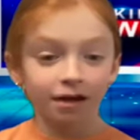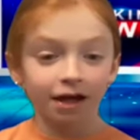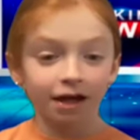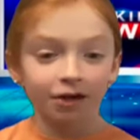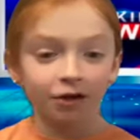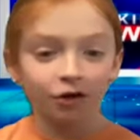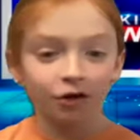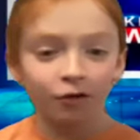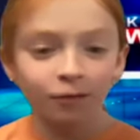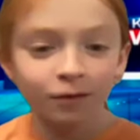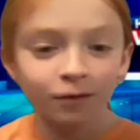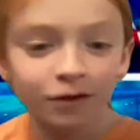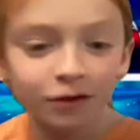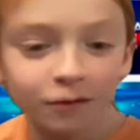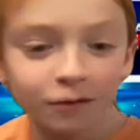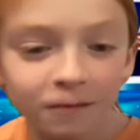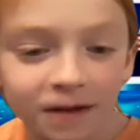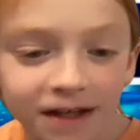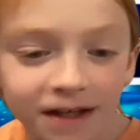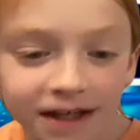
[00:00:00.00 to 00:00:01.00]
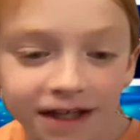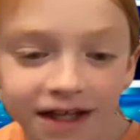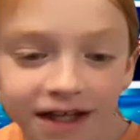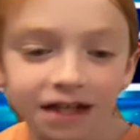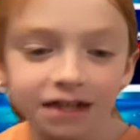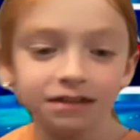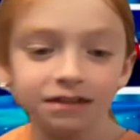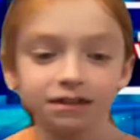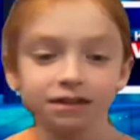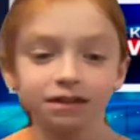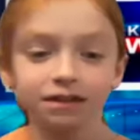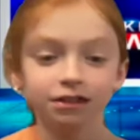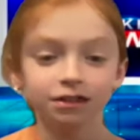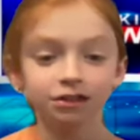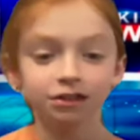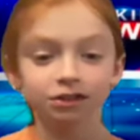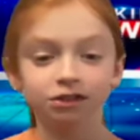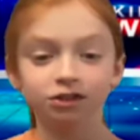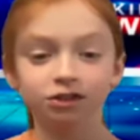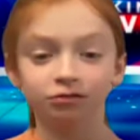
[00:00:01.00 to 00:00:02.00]
And over the weekend,
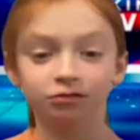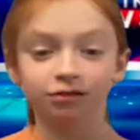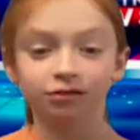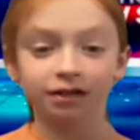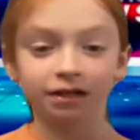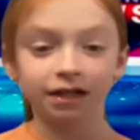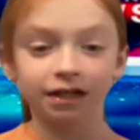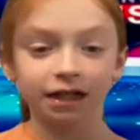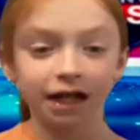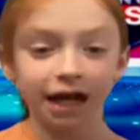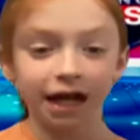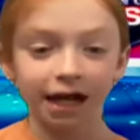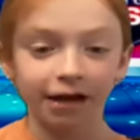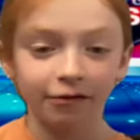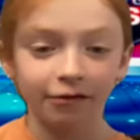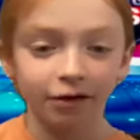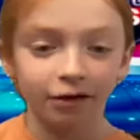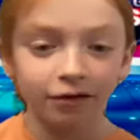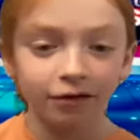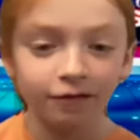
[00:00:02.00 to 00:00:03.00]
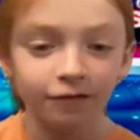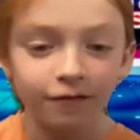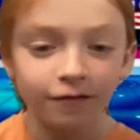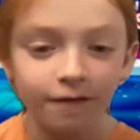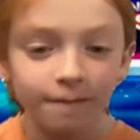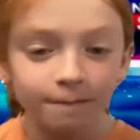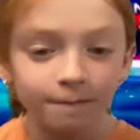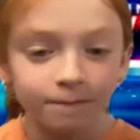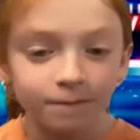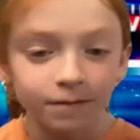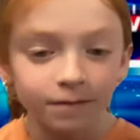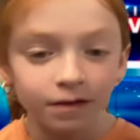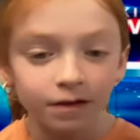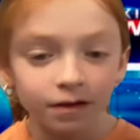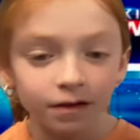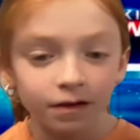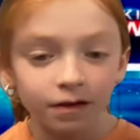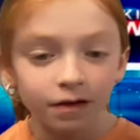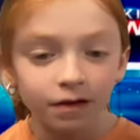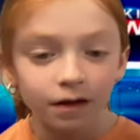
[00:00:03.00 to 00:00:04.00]
to Caleb
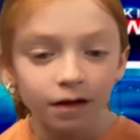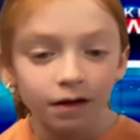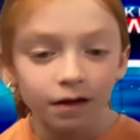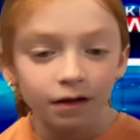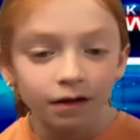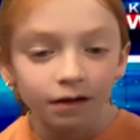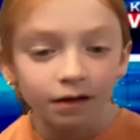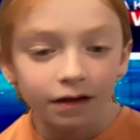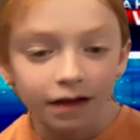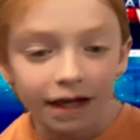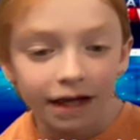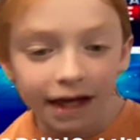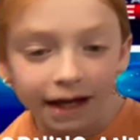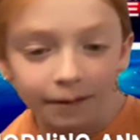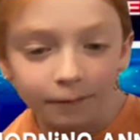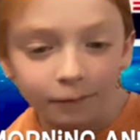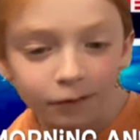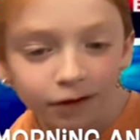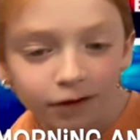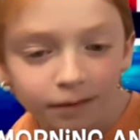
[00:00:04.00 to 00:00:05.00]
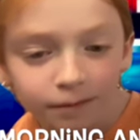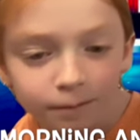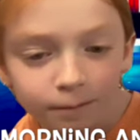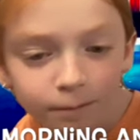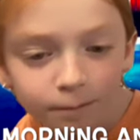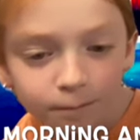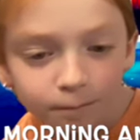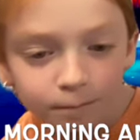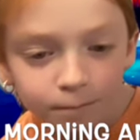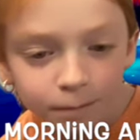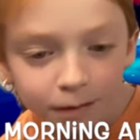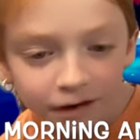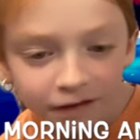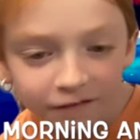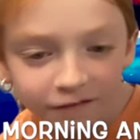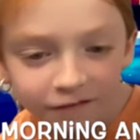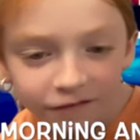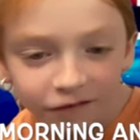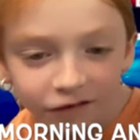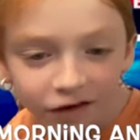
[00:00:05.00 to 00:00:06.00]
Cameron, Cameron
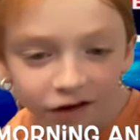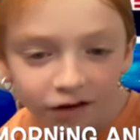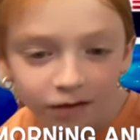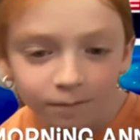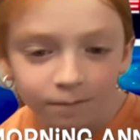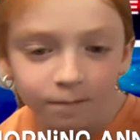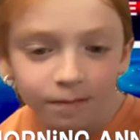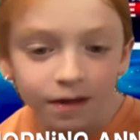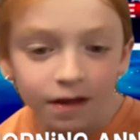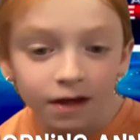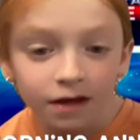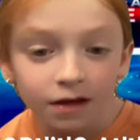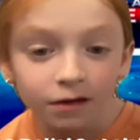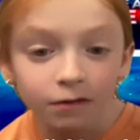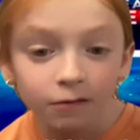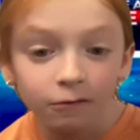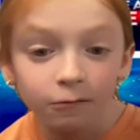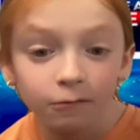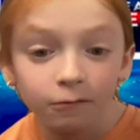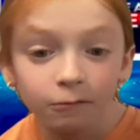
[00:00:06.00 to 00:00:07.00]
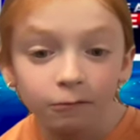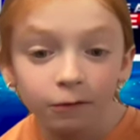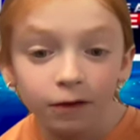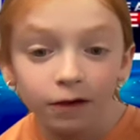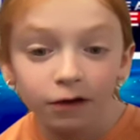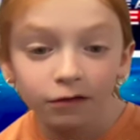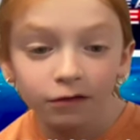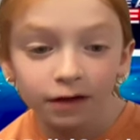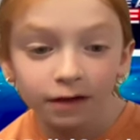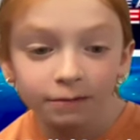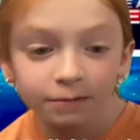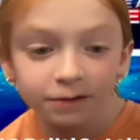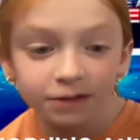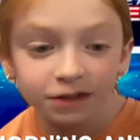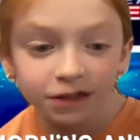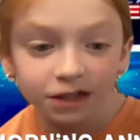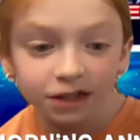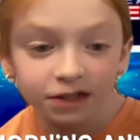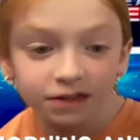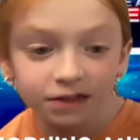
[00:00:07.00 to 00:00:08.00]
Buffham, Will
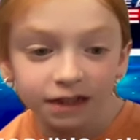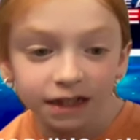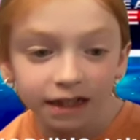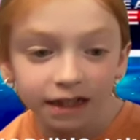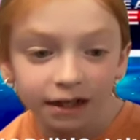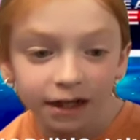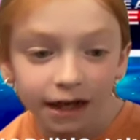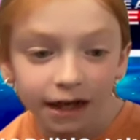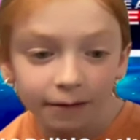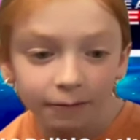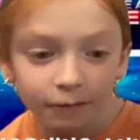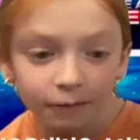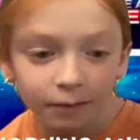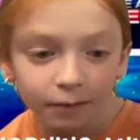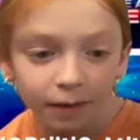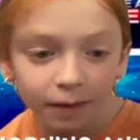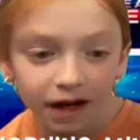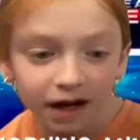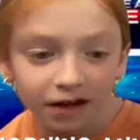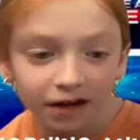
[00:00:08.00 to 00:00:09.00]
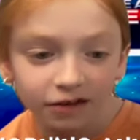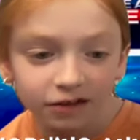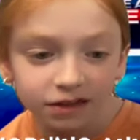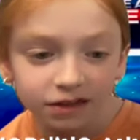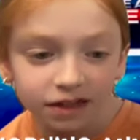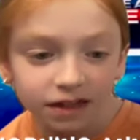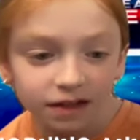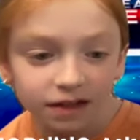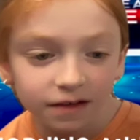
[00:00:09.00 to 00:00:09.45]
Lipschutz, and Cameron Myers.